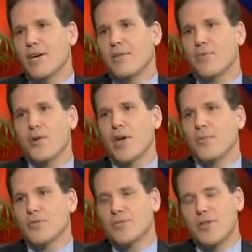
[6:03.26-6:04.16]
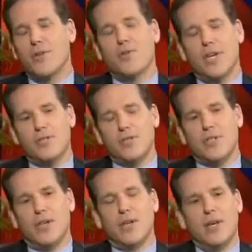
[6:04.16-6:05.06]
God more, that was so
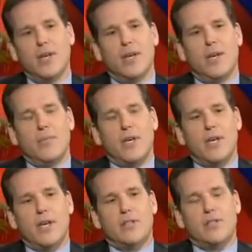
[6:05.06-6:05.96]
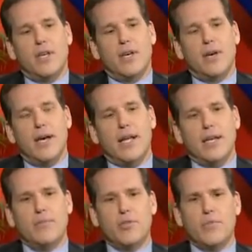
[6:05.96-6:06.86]
interesting because uh, I'd
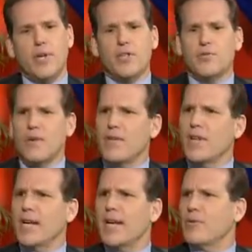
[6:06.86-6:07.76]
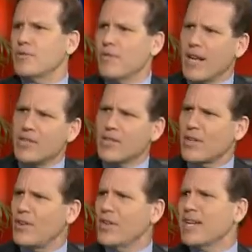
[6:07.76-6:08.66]
come to a place where I felt like I was advancing
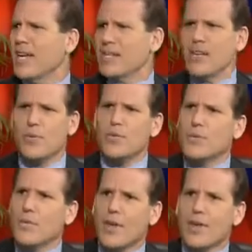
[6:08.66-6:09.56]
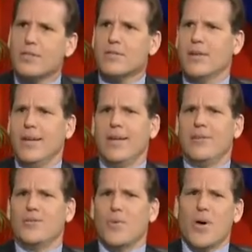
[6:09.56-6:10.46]
along and kind of dealt with some things. And
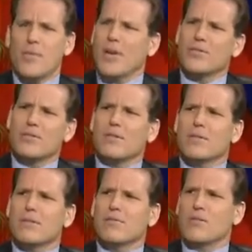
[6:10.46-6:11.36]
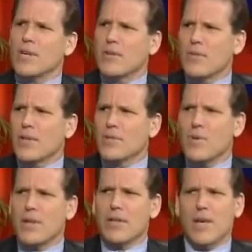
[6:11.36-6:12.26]
so, why am I still struggling with this
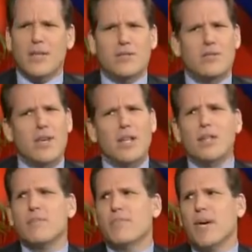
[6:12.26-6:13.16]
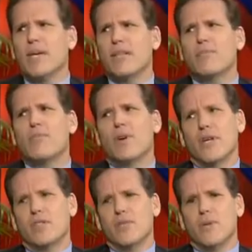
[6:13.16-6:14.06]
weight thing? I still got a little, back a little more
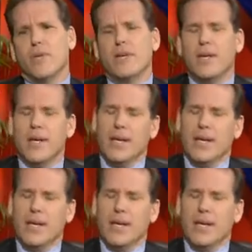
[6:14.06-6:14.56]
than I should be.